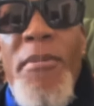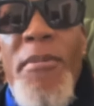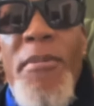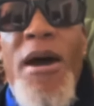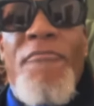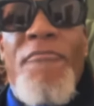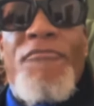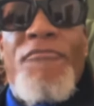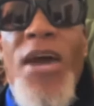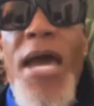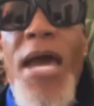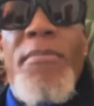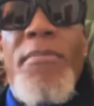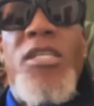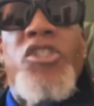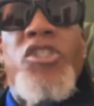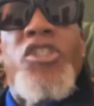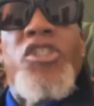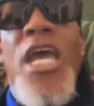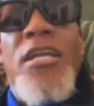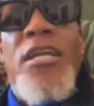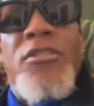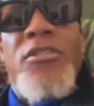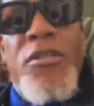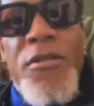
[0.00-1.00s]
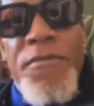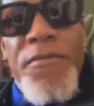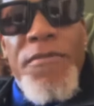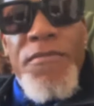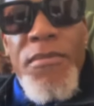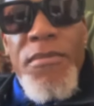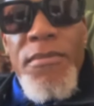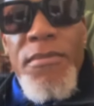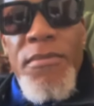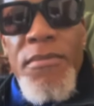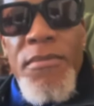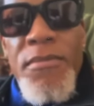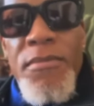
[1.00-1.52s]
my family checked her.
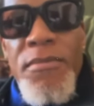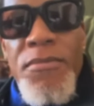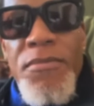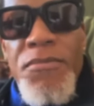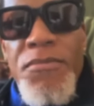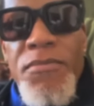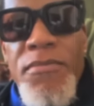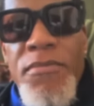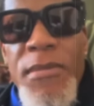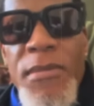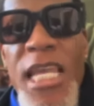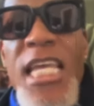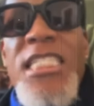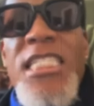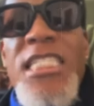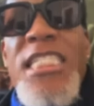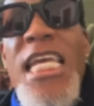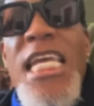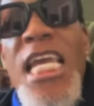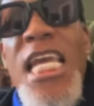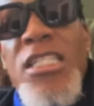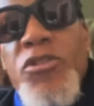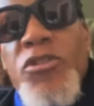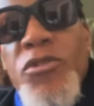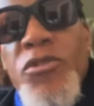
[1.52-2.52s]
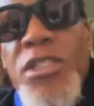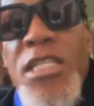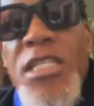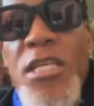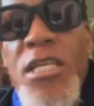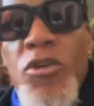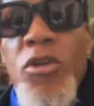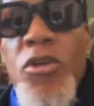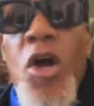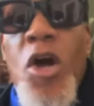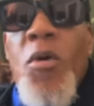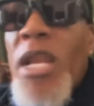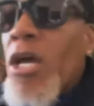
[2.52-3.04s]
It's interesting.
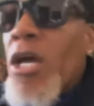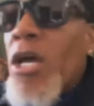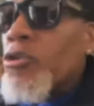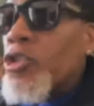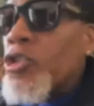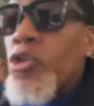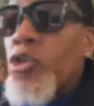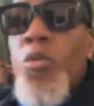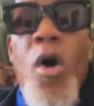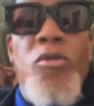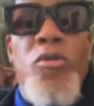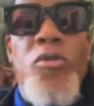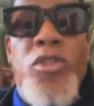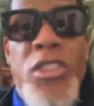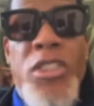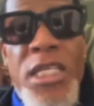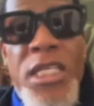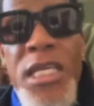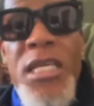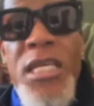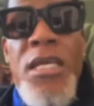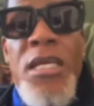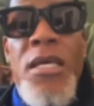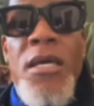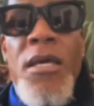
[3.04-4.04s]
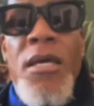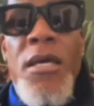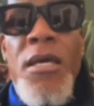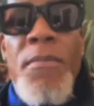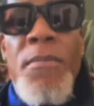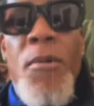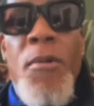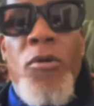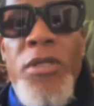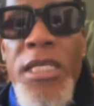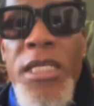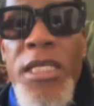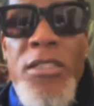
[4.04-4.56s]
You know what else you won't see
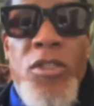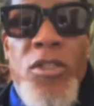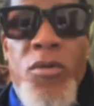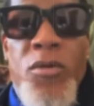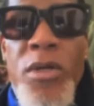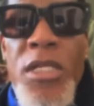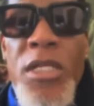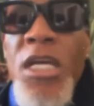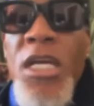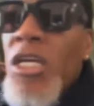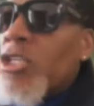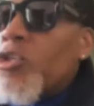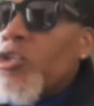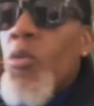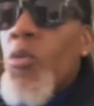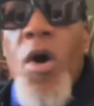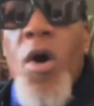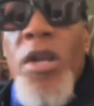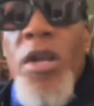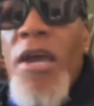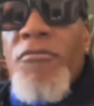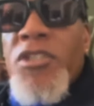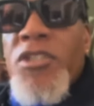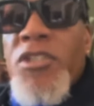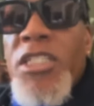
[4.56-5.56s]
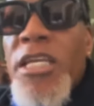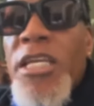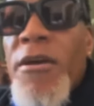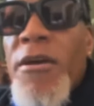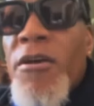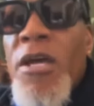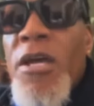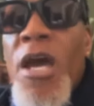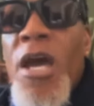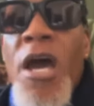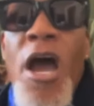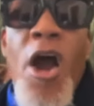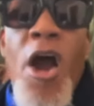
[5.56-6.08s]
Monique doing? You won't ever
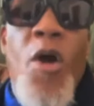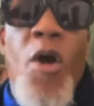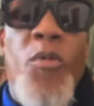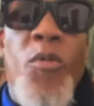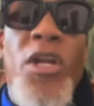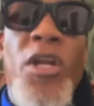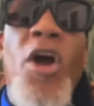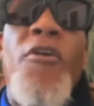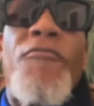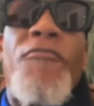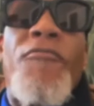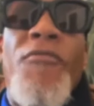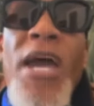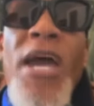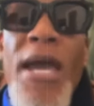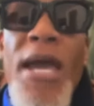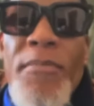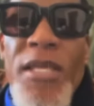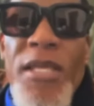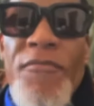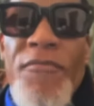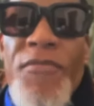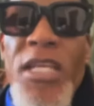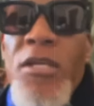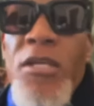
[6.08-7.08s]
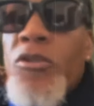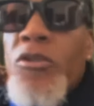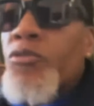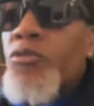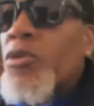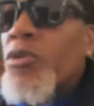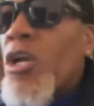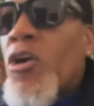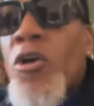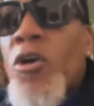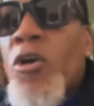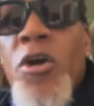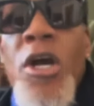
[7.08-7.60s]
see her with her family, videos
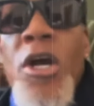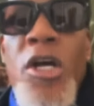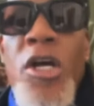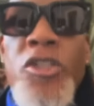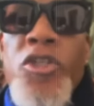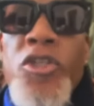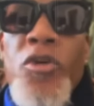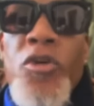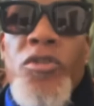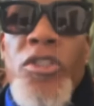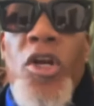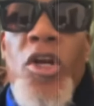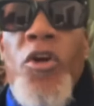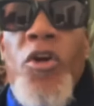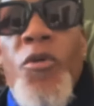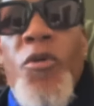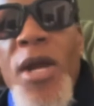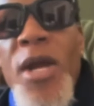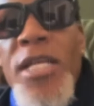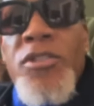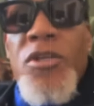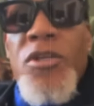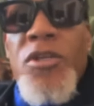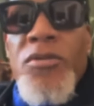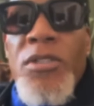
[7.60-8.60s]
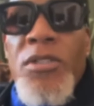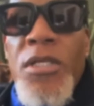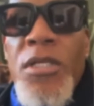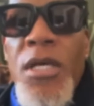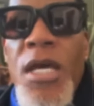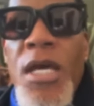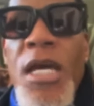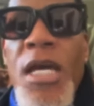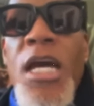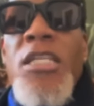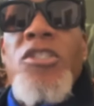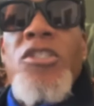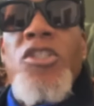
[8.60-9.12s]
with her children or grandchildren,
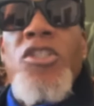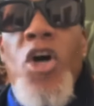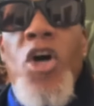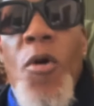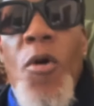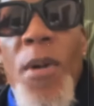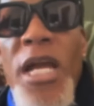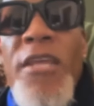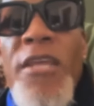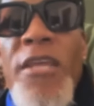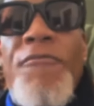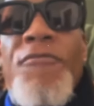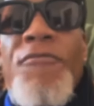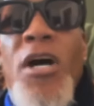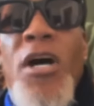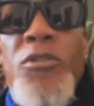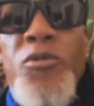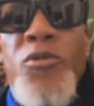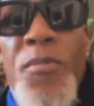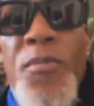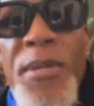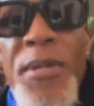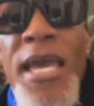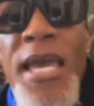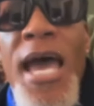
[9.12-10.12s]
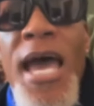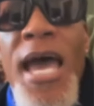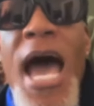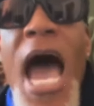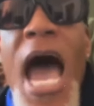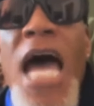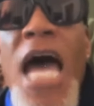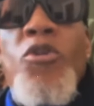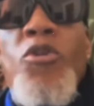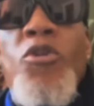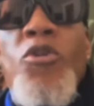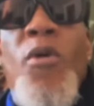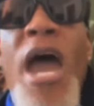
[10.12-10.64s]
because nobody with me.
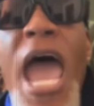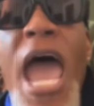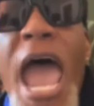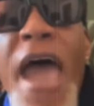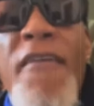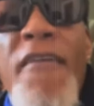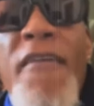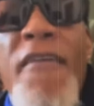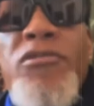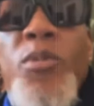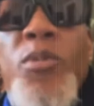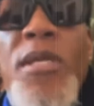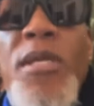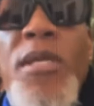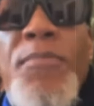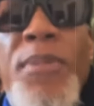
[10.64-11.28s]
How do you have sweet